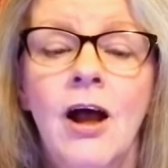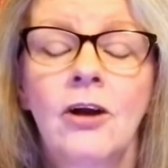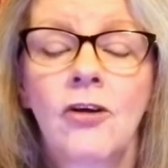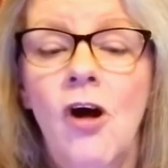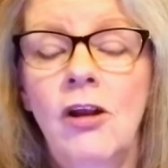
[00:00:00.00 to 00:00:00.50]

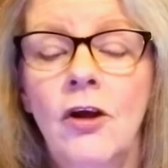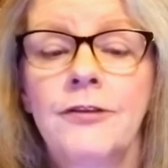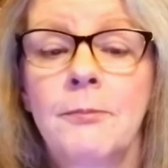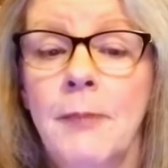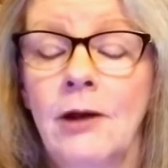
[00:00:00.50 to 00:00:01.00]
Call on
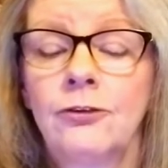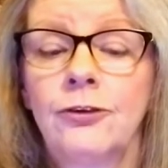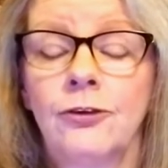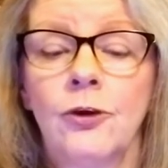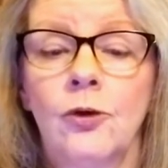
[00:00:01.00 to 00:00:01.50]
the
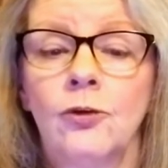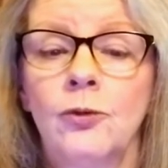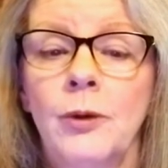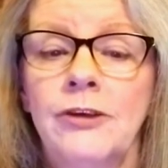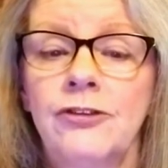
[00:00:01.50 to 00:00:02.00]
mountain goat
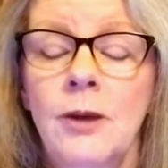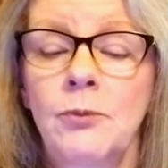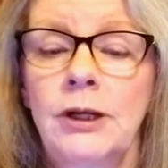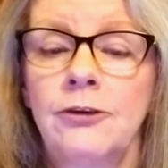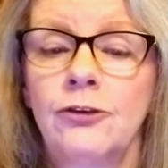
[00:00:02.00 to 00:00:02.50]
when
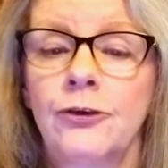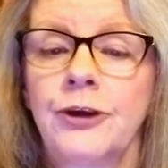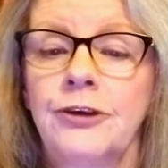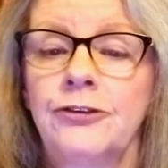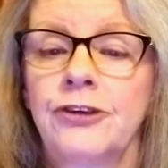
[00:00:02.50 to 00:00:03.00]
someone is
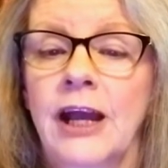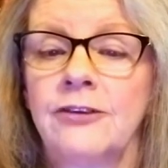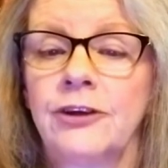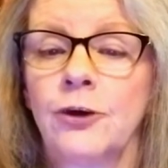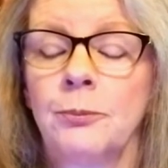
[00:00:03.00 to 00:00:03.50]

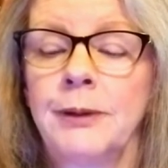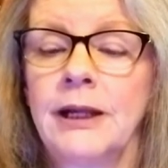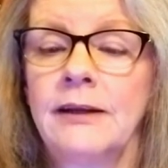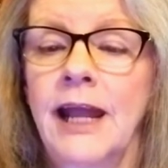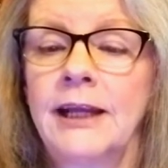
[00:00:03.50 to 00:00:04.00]
criticizing or
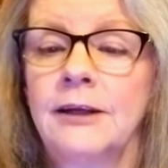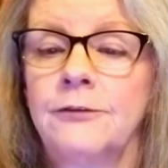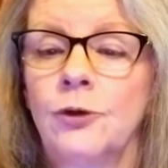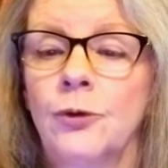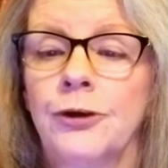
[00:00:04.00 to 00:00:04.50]
being
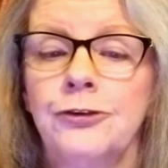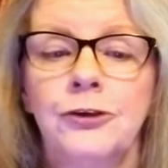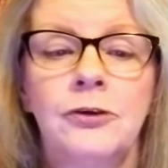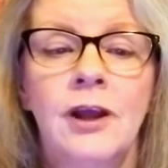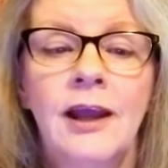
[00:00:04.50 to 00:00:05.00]
negative towards
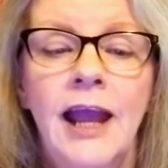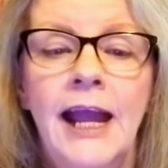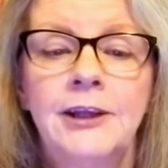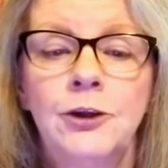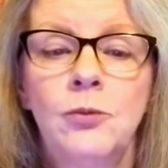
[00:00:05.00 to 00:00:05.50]
you
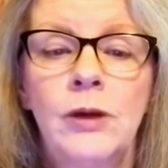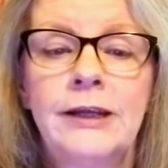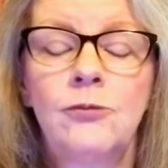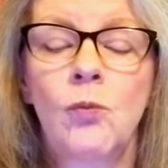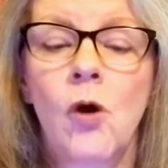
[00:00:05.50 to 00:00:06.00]
and you
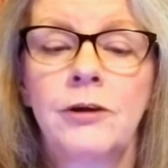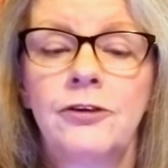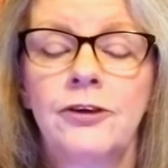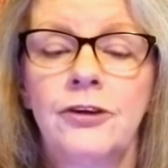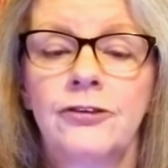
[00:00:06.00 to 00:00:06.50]
want
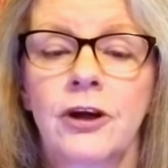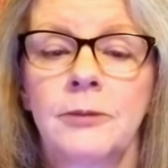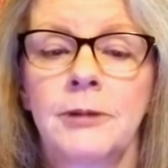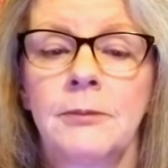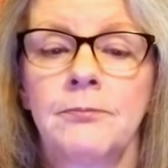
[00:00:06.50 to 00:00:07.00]
to
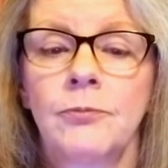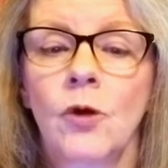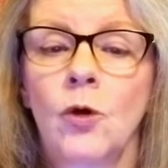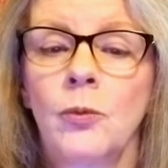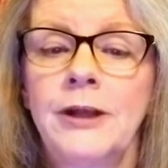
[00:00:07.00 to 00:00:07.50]
disarm them,
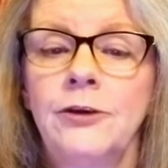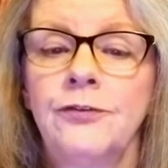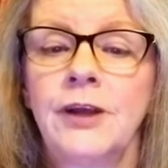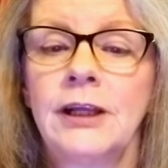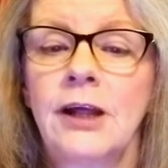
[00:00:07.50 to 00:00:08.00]
or when you
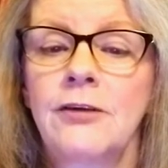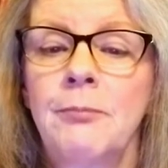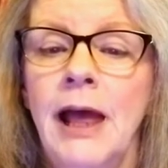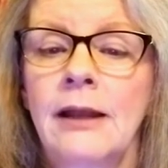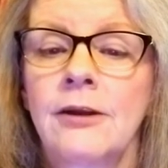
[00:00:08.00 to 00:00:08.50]
feel out of
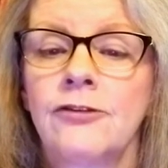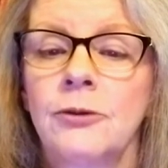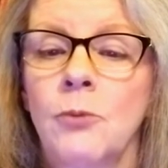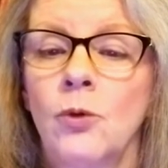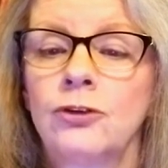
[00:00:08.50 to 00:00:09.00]
balance
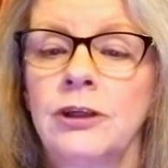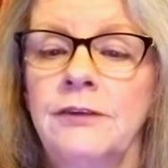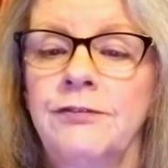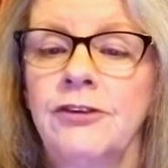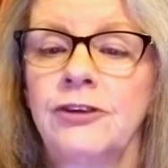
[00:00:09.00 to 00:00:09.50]
emotionally,
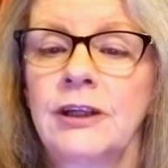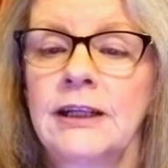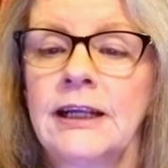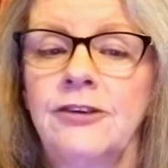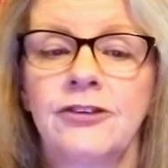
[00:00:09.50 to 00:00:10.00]

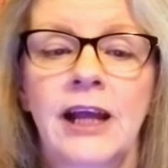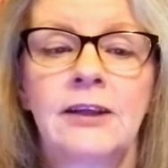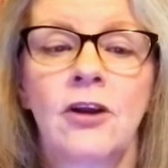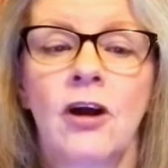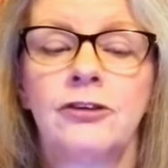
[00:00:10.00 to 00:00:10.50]
physically,
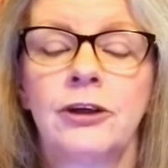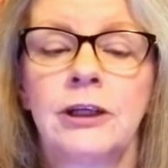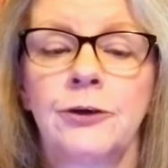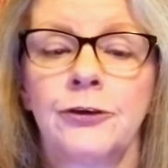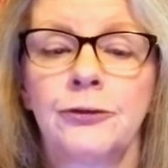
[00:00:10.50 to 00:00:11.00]

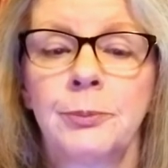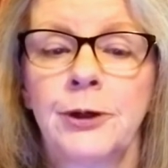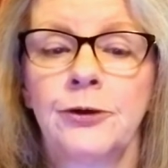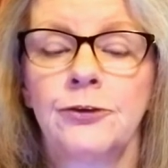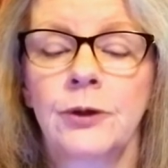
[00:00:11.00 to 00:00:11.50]
psychologically, or
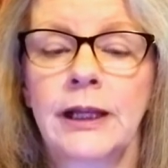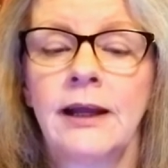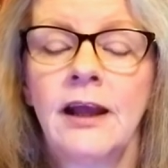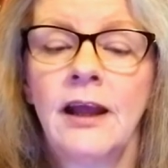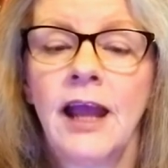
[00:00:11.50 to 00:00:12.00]

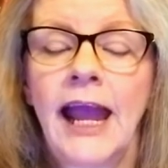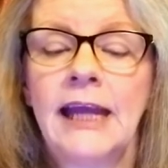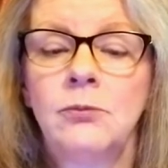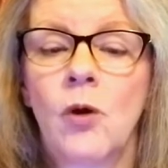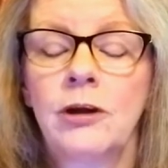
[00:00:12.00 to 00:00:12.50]
spiritually
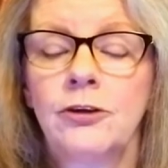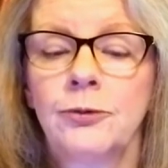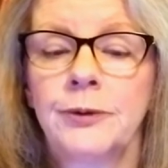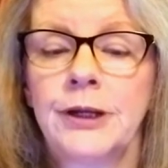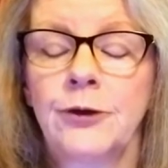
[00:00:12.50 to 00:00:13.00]
and want
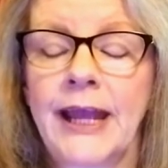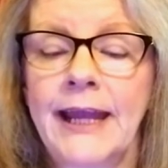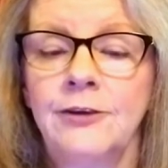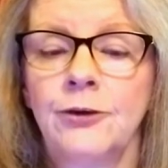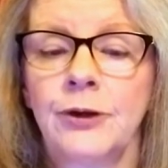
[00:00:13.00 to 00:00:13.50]
to
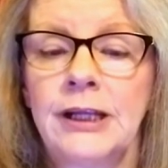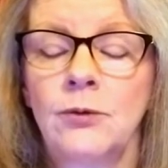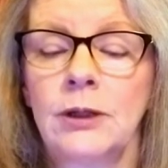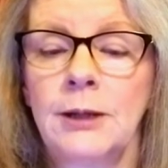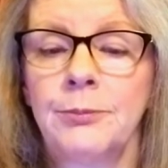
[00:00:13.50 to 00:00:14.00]
regain your
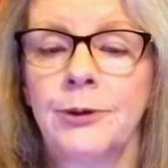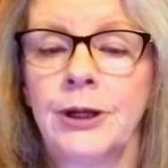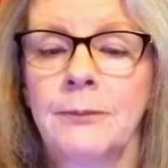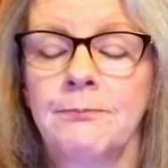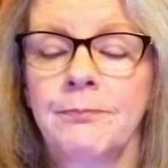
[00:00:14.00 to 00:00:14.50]

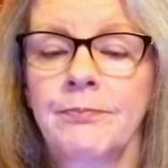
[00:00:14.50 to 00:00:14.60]
equilibrium.